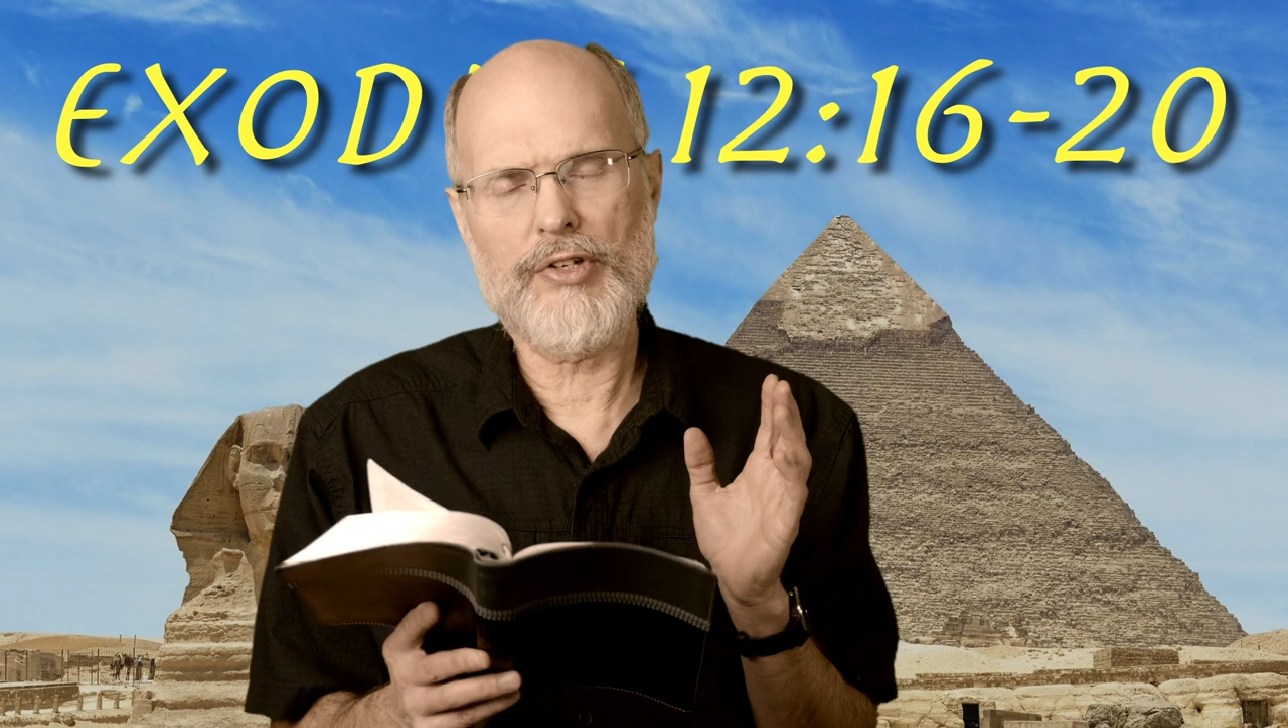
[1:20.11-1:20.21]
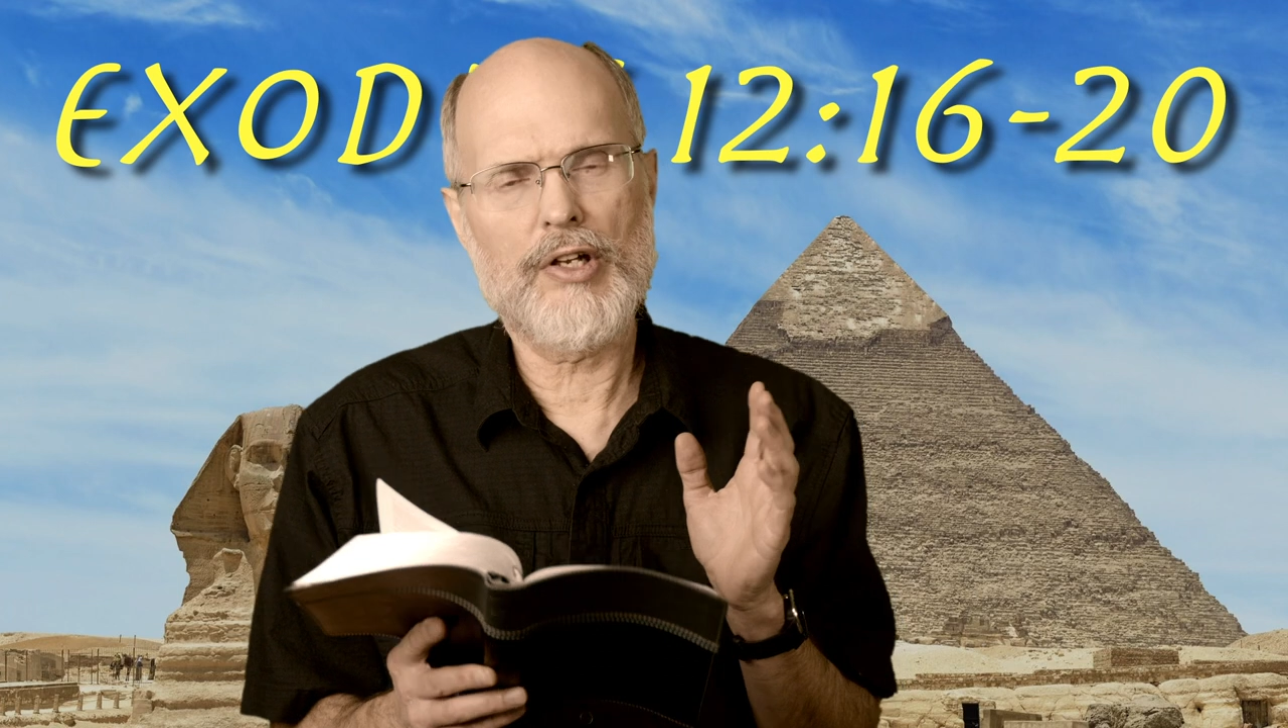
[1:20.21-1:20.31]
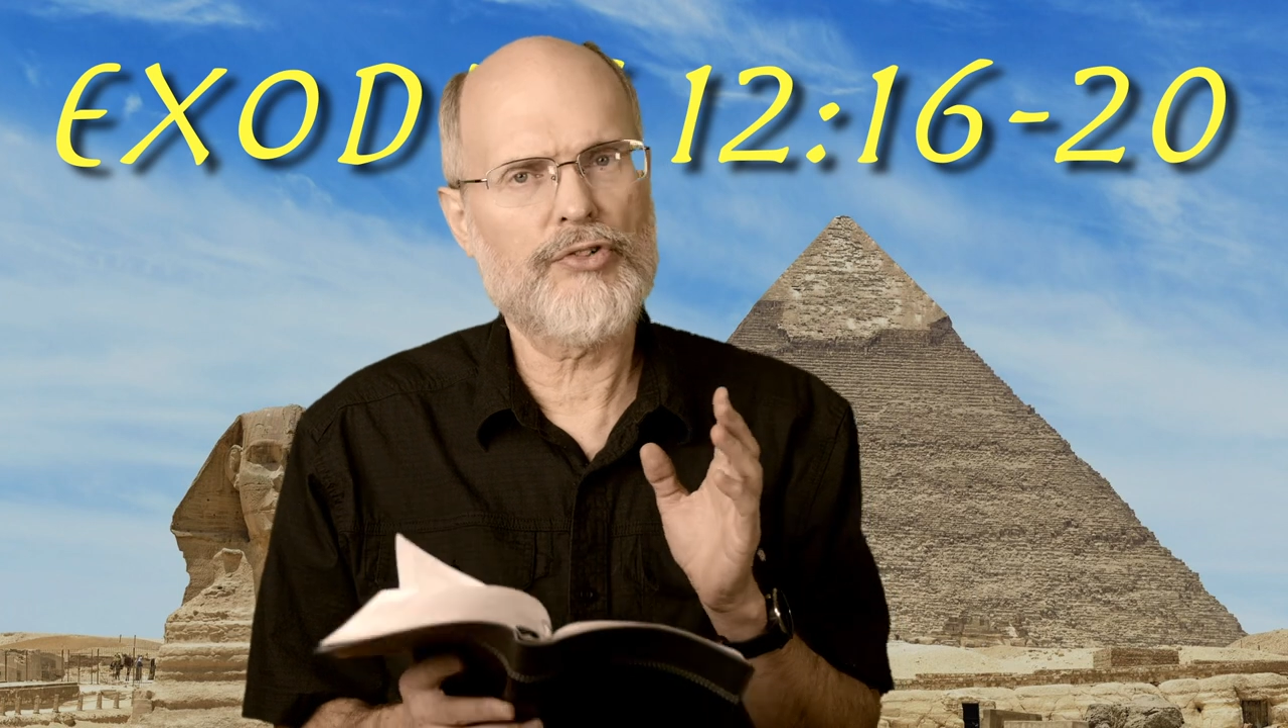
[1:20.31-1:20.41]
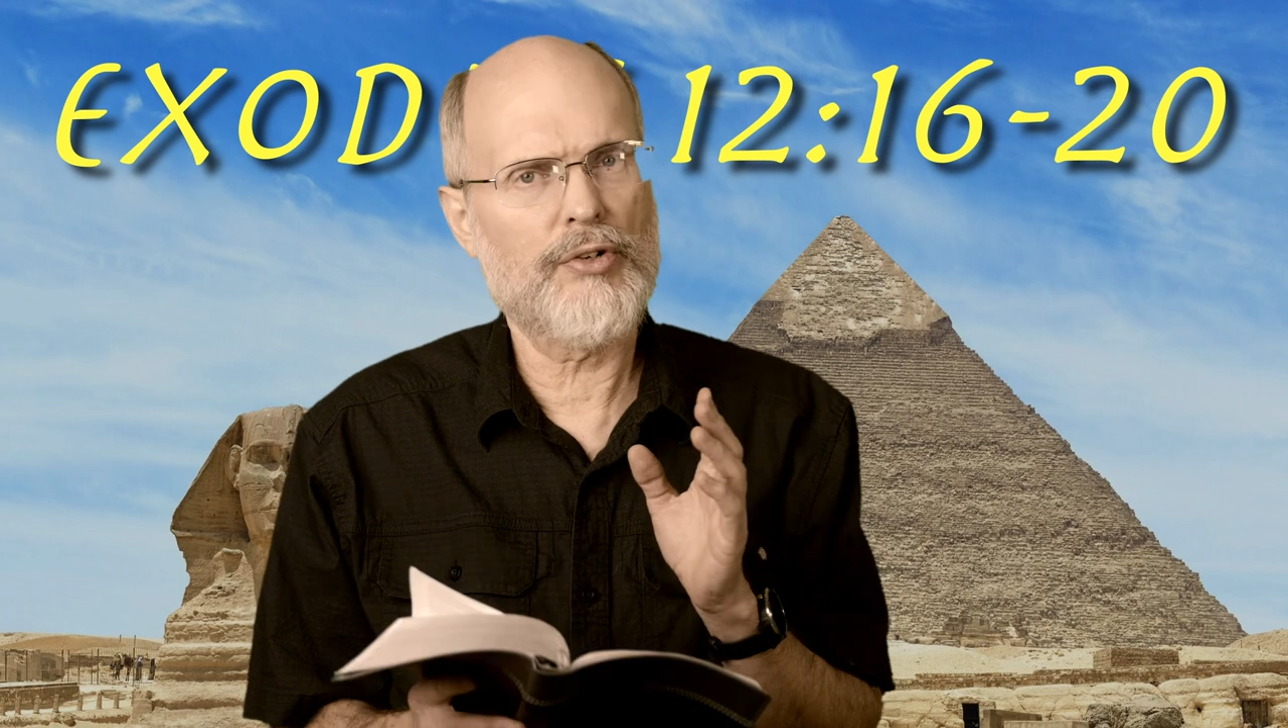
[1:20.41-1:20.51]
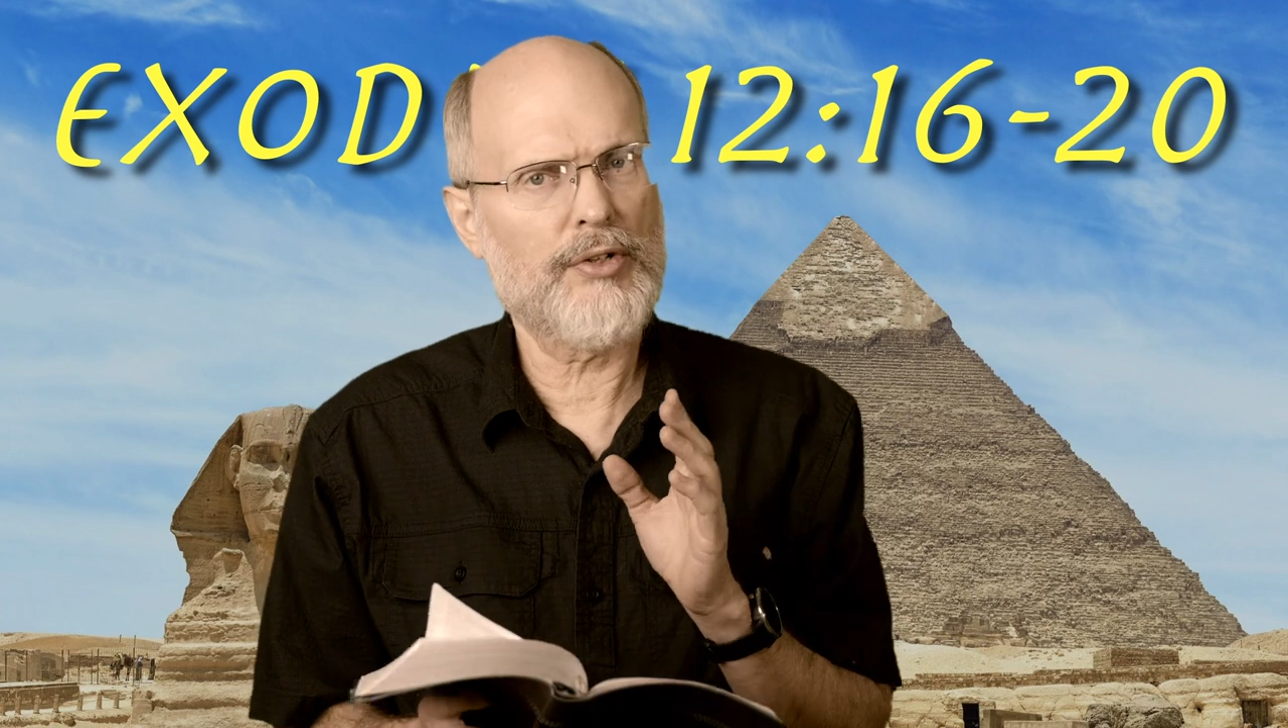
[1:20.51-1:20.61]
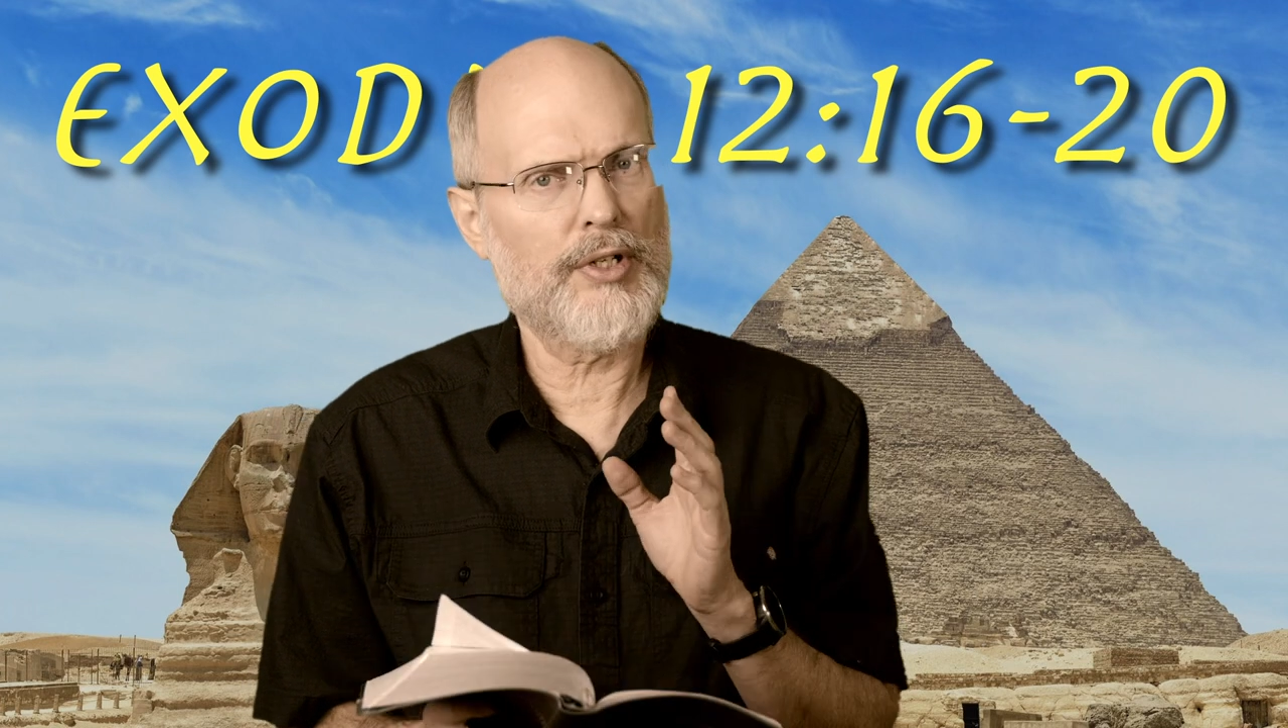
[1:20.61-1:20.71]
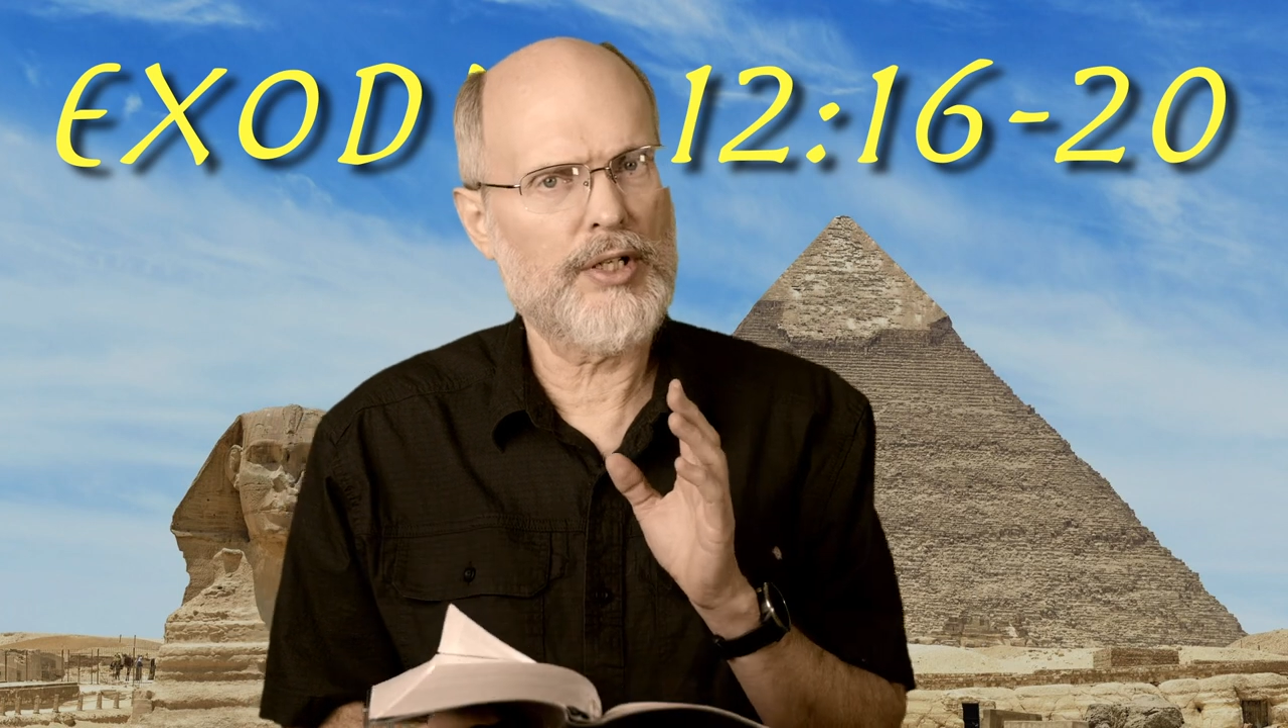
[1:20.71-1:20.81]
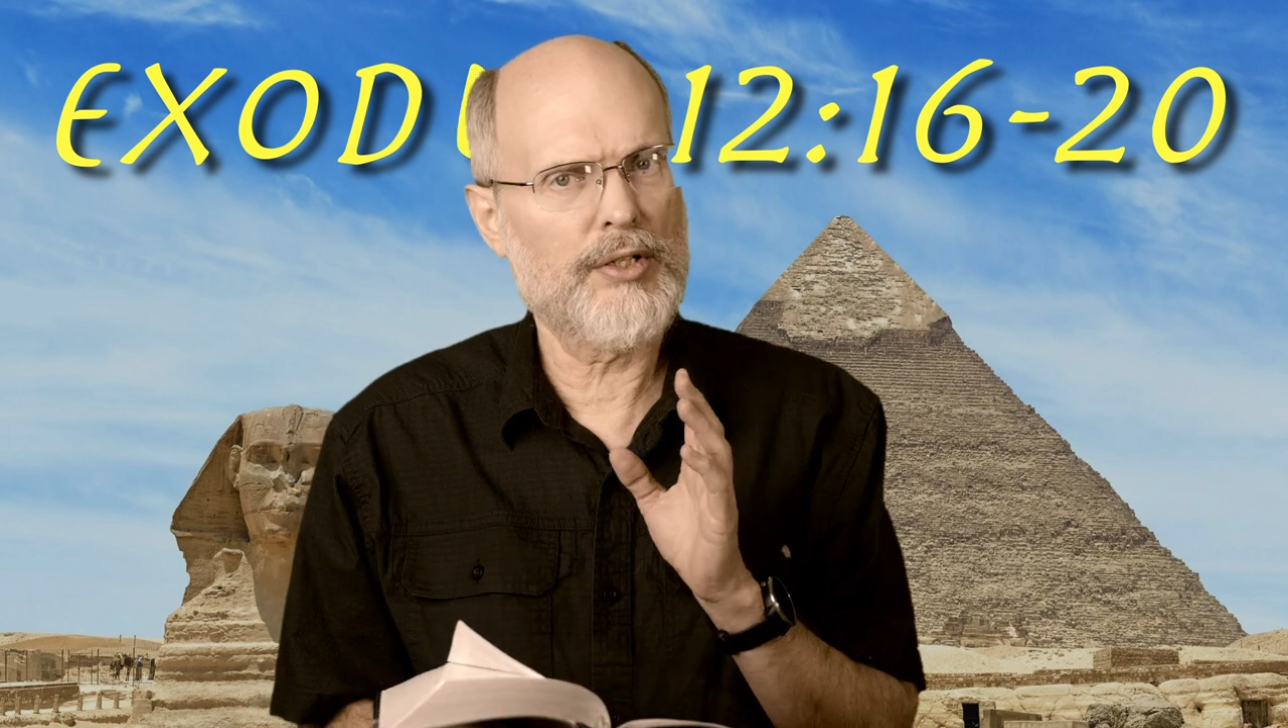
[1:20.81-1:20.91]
says here that